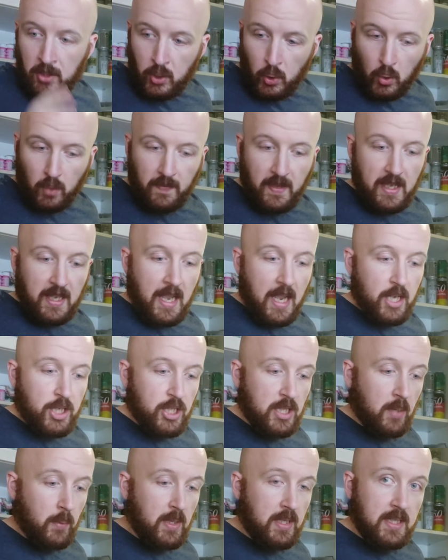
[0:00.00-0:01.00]
short
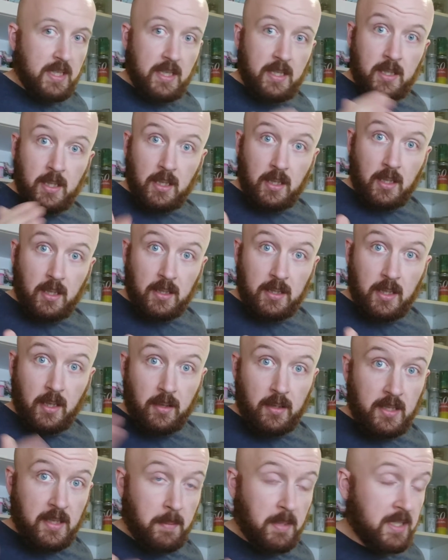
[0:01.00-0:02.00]
vacation that we did to the
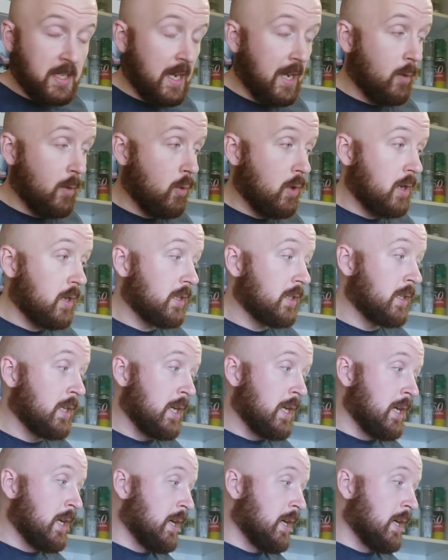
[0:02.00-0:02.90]
southern tip of Taiwan,